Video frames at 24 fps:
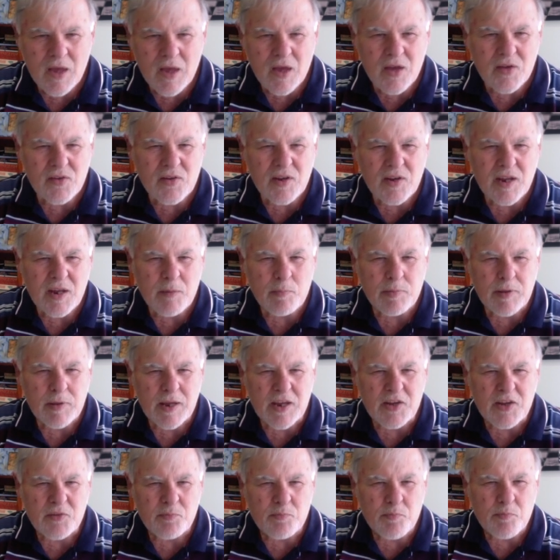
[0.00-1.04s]
So he
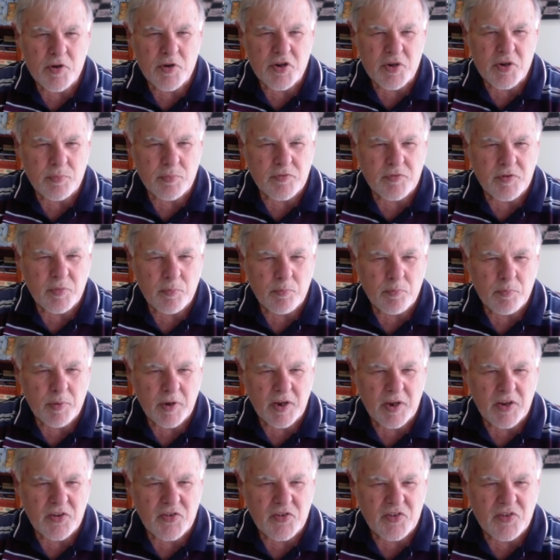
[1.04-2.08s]
plays bishop to
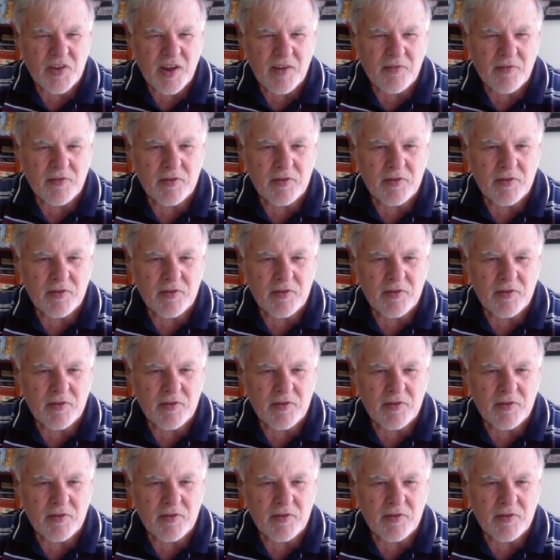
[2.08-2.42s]
b7.